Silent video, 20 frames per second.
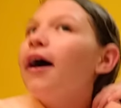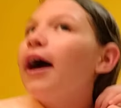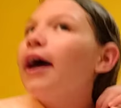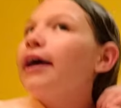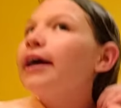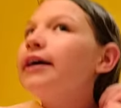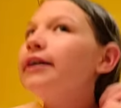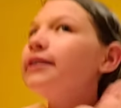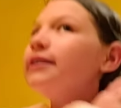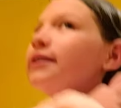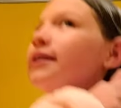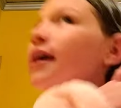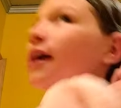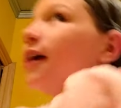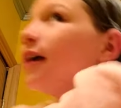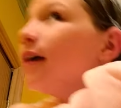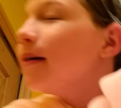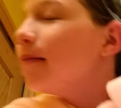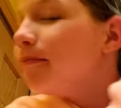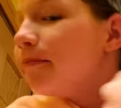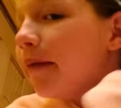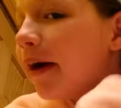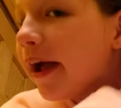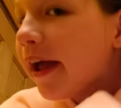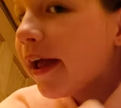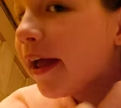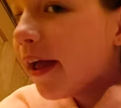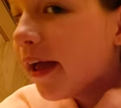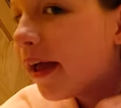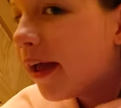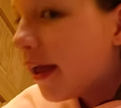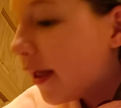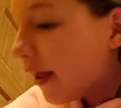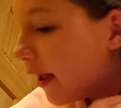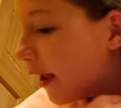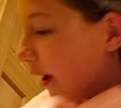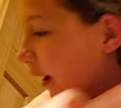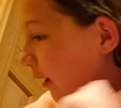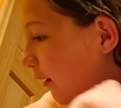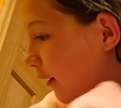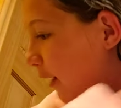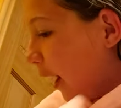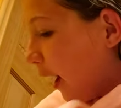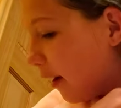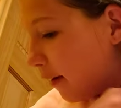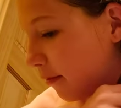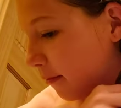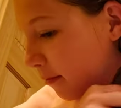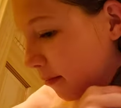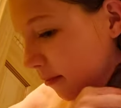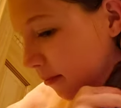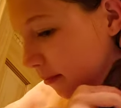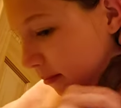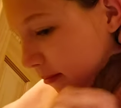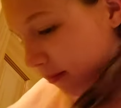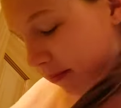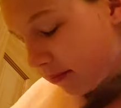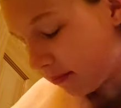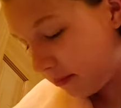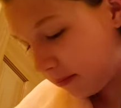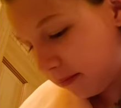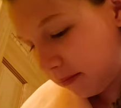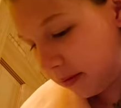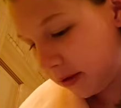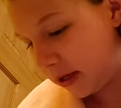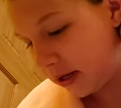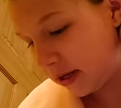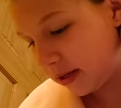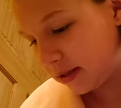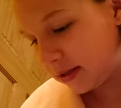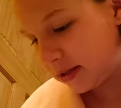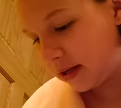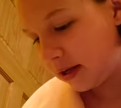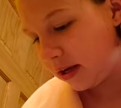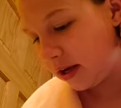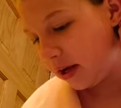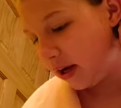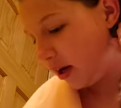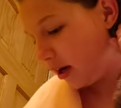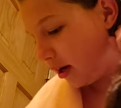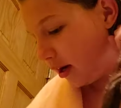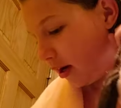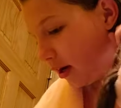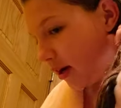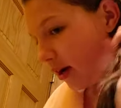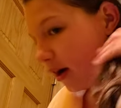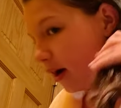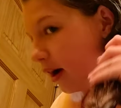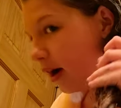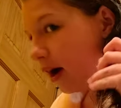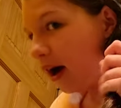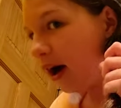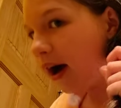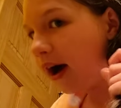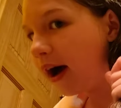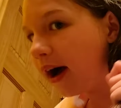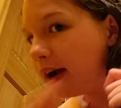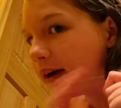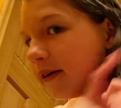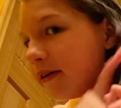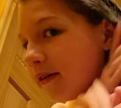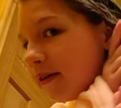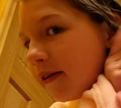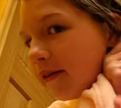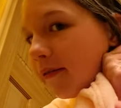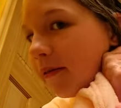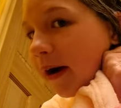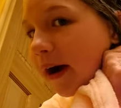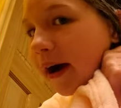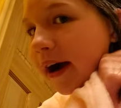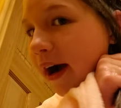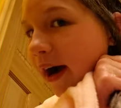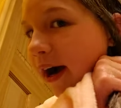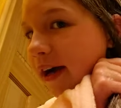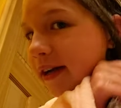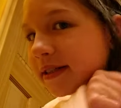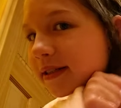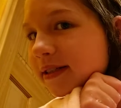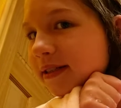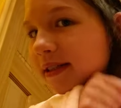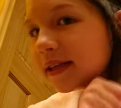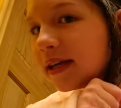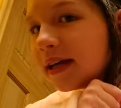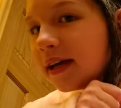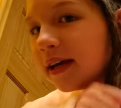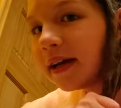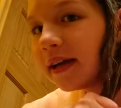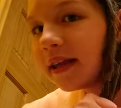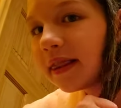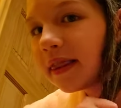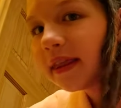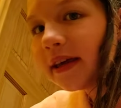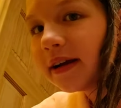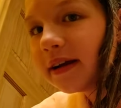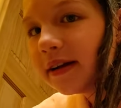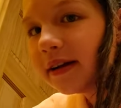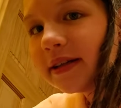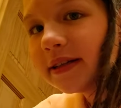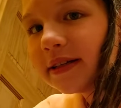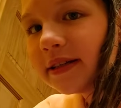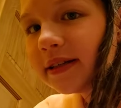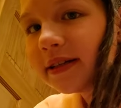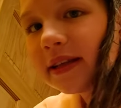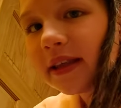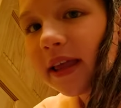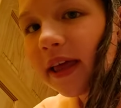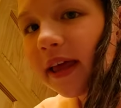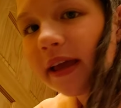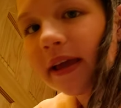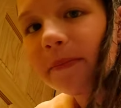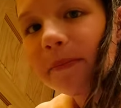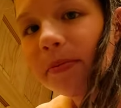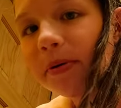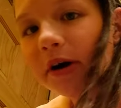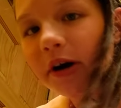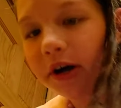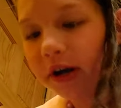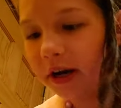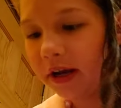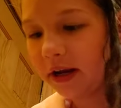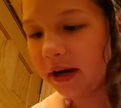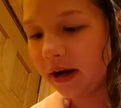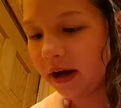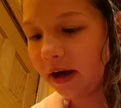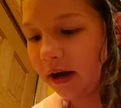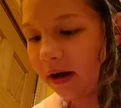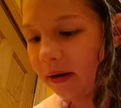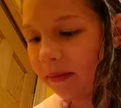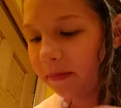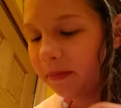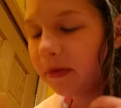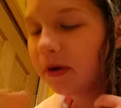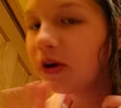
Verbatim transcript: I'm gonna take my hair down because I don't know why, I just literally like put it up.